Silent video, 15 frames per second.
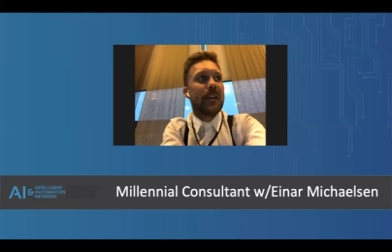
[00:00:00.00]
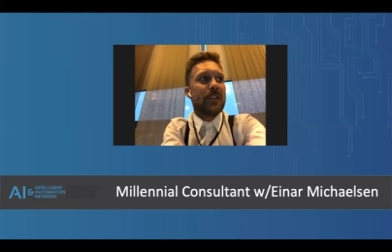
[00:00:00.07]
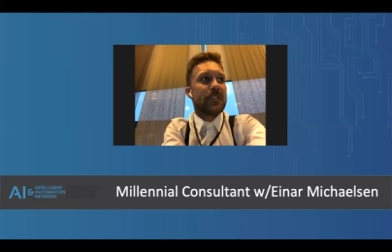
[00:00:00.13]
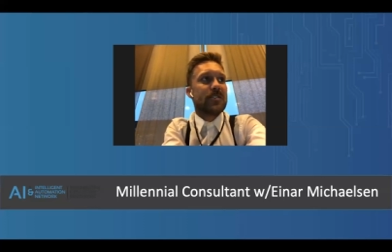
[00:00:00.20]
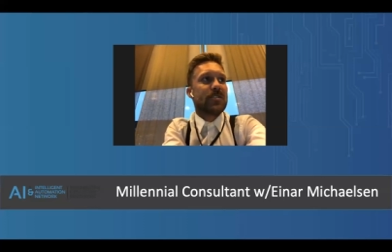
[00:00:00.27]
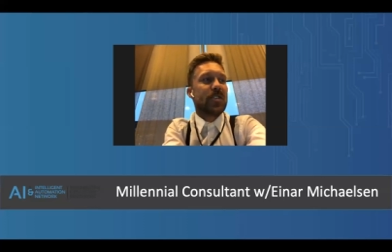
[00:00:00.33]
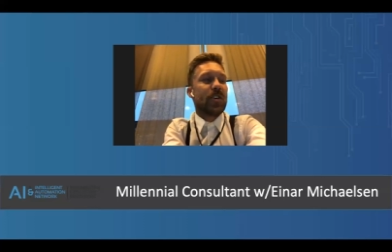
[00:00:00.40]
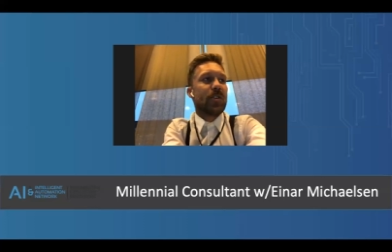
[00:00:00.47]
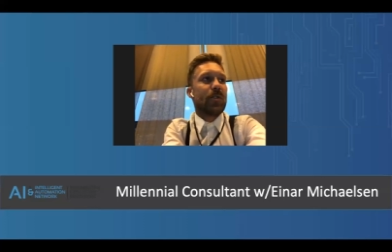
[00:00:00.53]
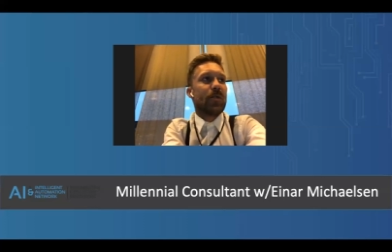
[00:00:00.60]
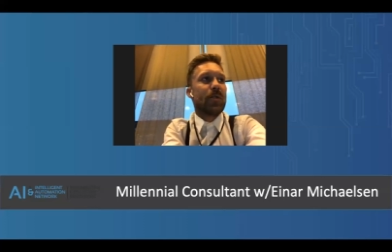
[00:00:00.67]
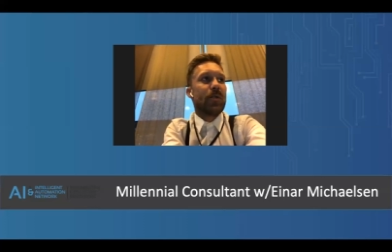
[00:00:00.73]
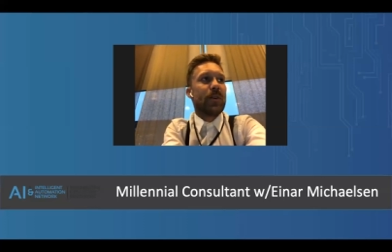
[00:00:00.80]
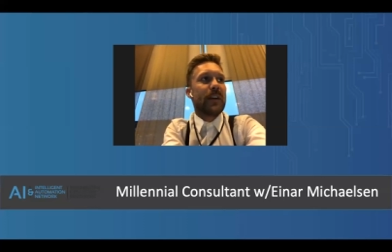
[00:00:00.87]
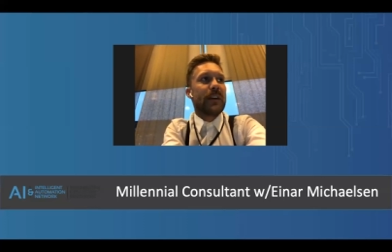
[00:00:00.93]

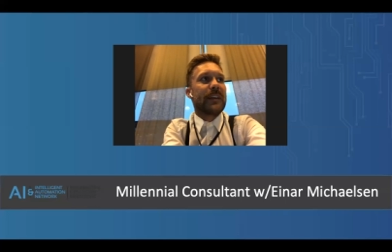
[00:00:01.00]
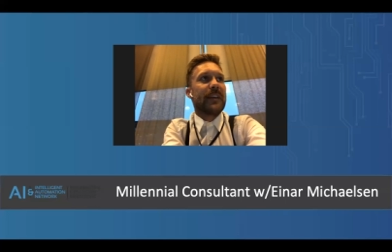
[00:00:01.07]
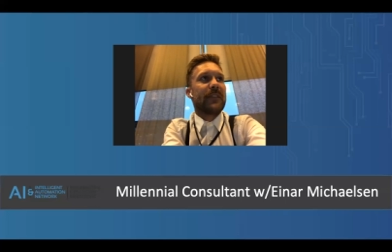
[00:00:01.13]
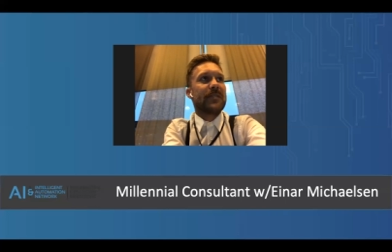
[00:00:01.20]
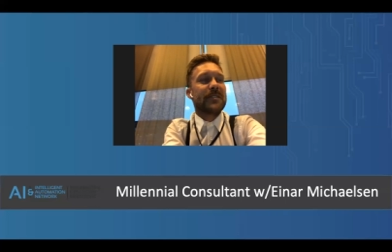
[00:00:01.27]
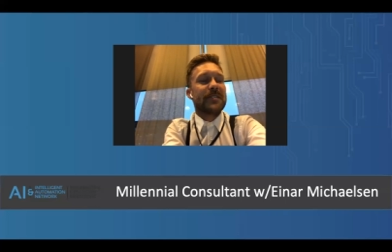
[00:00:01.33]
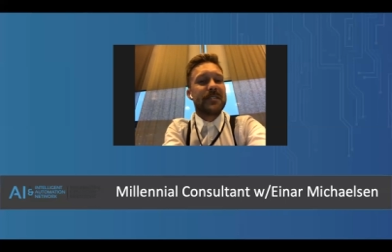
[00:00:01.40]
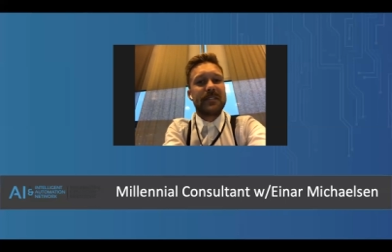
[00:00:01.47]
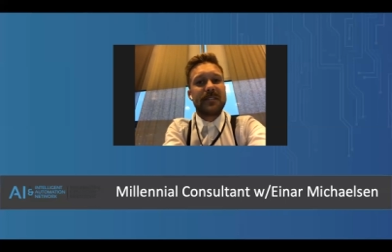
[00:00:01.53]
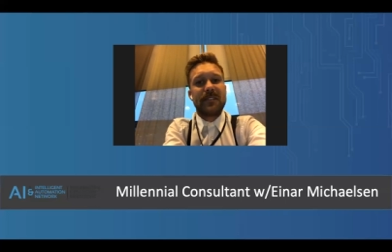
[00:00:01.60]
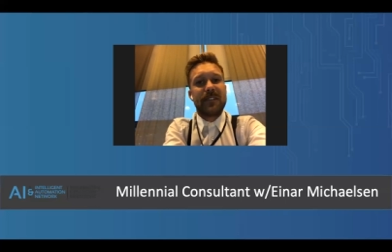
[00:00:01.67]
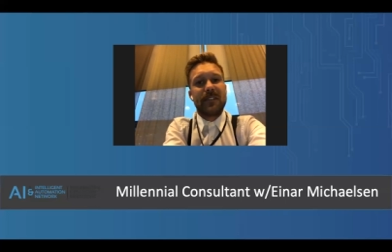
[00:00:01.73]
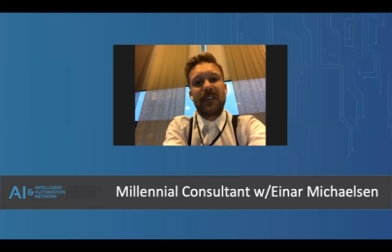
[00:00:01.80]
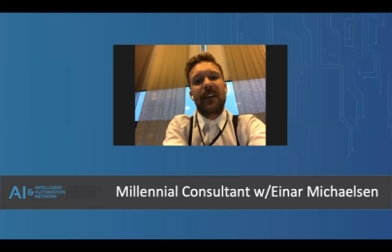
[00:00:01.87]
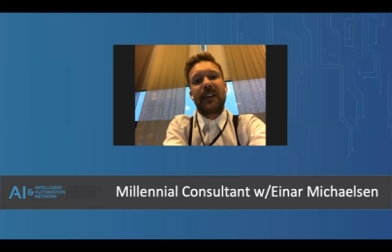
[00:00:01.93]
So it gives
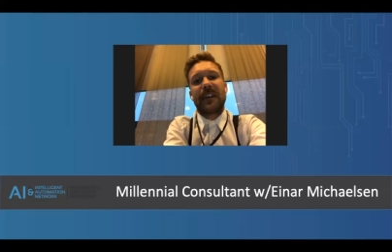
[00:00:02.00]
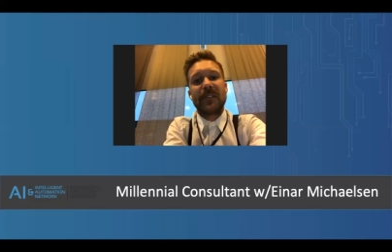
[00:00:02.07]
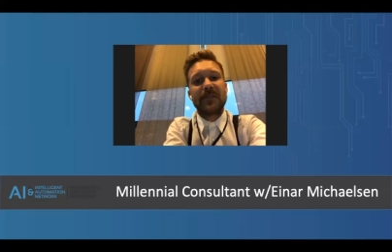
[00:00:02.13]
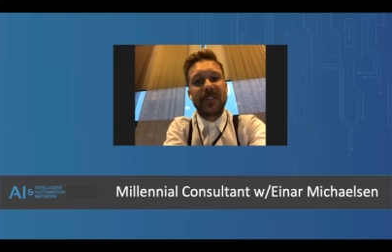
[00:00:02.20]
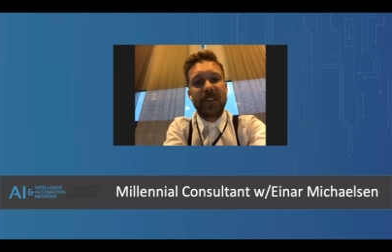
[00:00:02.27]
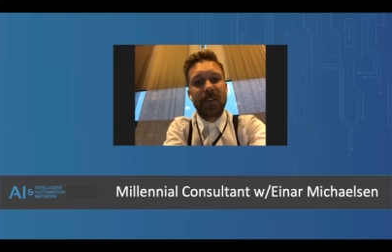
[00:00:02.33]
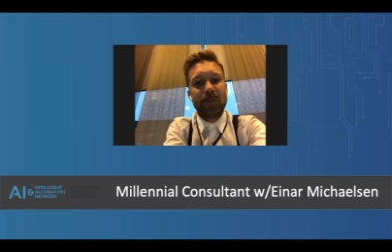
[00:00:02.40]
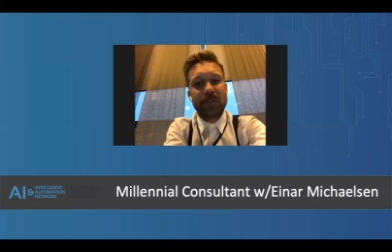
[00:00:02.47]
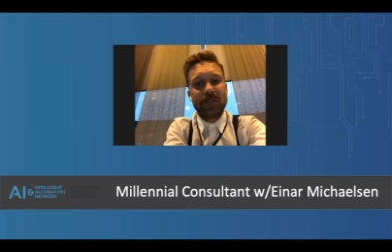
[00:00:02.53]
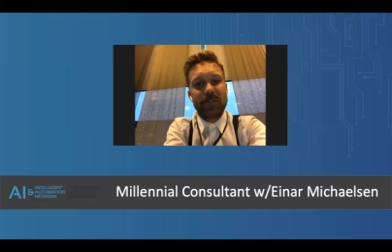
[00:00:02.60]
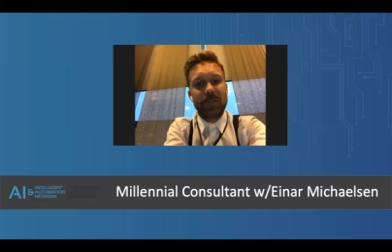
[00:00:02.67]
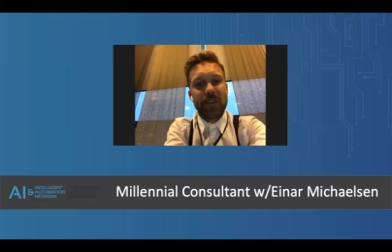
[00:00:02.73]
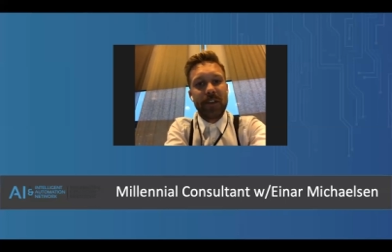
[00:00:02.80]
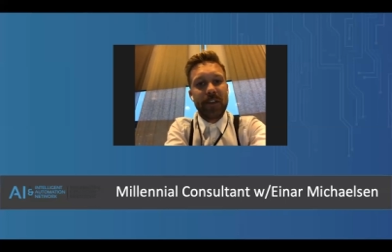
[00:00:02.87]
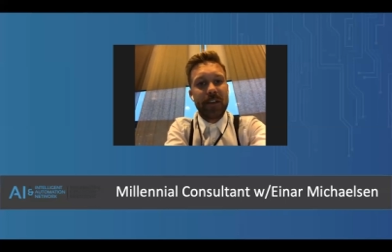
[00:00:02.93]
the
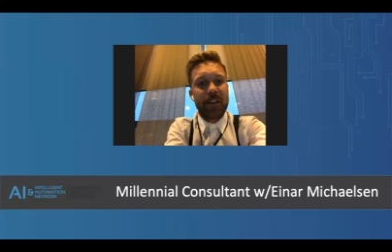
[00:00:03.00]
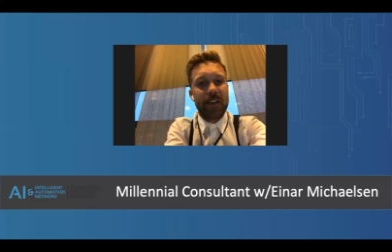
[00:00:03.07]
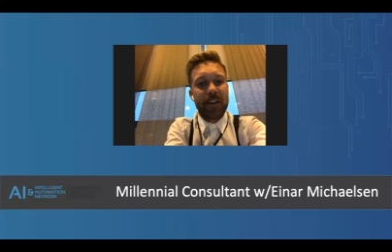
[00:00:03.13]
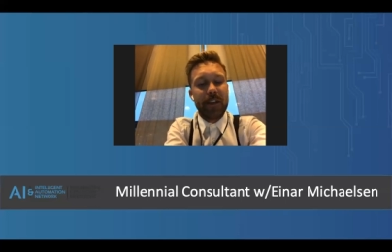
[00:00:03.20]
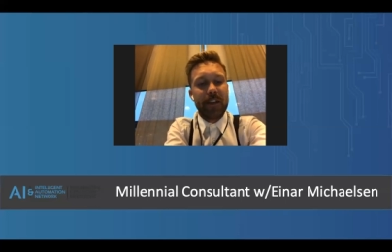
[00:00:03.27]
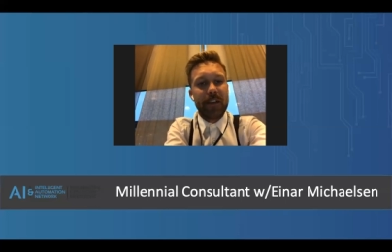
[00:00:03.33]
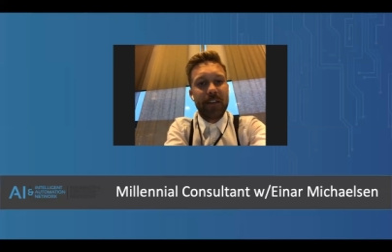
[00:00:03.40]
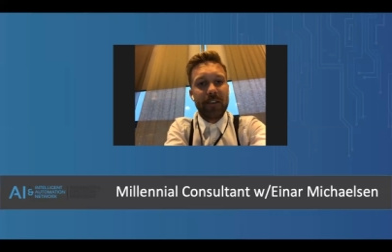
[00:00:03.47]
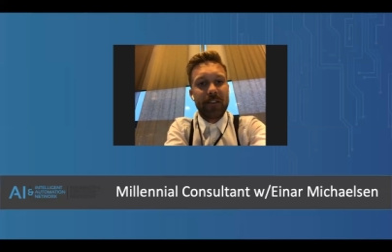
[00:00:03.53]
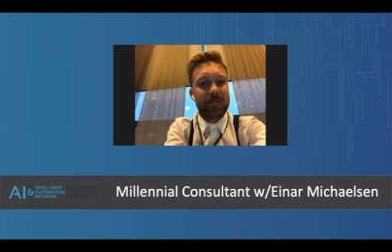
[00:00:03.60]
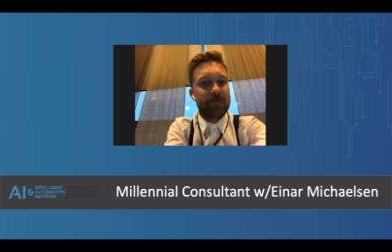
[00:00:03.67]
user a